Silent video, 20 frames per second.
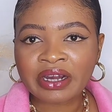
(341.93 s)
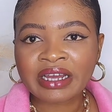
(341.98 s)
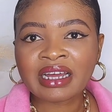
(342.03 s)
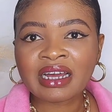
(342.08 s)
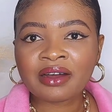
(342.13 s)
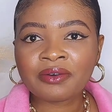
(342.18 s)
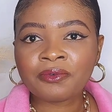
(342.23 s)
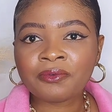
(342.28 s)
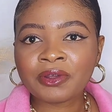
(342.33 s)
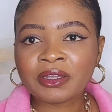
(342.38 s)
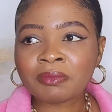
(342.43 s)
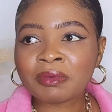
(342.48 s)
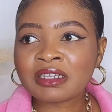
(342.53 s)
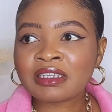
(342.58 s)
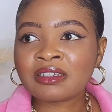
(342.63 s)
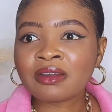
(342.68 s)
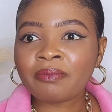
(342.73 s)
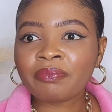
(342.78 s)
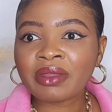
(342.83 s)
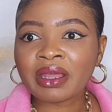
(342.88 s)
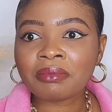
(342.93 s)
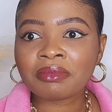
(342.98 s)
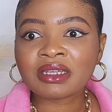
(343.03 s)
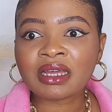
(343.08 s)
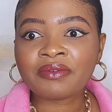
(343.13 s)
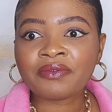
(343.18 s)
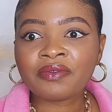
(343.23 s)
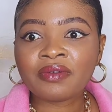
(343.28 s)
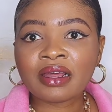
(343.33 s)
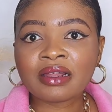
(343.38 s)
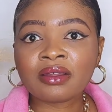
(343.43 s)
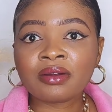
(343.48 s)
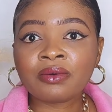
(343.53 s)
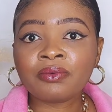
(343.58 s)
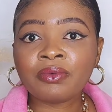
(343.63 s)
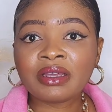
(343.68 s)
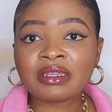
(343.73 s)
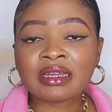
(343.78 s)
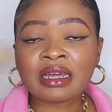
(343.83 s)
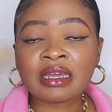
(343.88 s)
I have wigs, but sometimes I feel like the
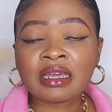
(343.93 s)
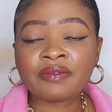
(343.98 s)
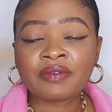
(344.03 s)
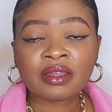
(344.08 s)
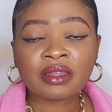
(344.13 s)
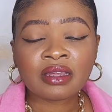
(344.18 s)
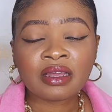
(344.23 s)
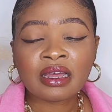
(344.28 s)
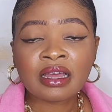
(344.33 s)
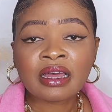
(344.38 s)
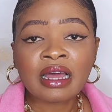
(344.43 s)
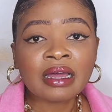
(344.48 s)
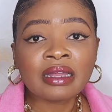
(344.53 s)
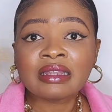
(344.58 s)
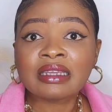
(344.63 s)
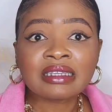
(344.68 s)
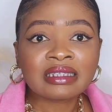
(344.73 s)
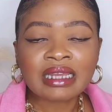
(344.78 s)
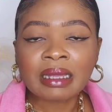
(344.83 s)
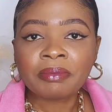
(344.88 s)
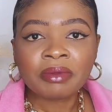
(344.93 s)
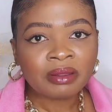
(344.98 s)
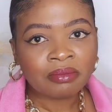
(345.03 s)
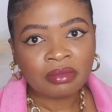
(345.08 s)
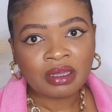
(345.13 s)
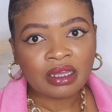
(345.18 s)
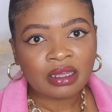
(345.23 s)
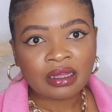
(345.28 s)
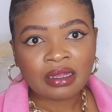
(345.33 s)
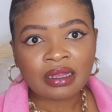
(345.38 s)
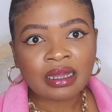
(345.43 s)
wigs are even disturbing me.